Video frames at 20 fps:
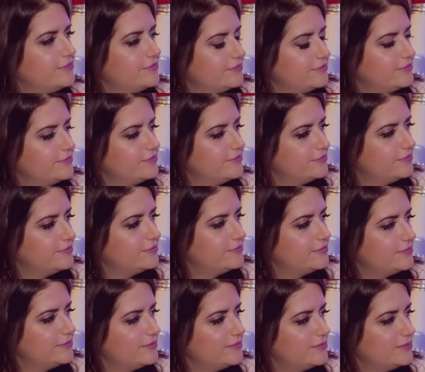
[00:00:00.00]

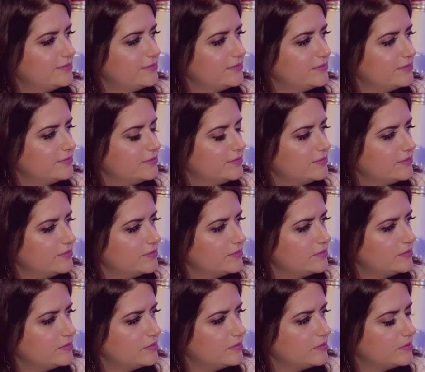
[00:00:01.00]

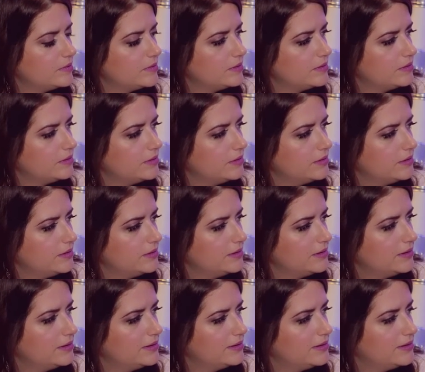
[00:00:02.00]

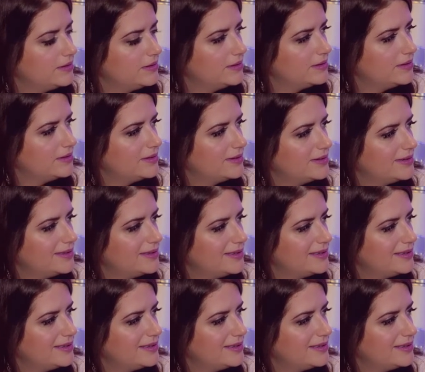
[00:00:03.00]
(silent)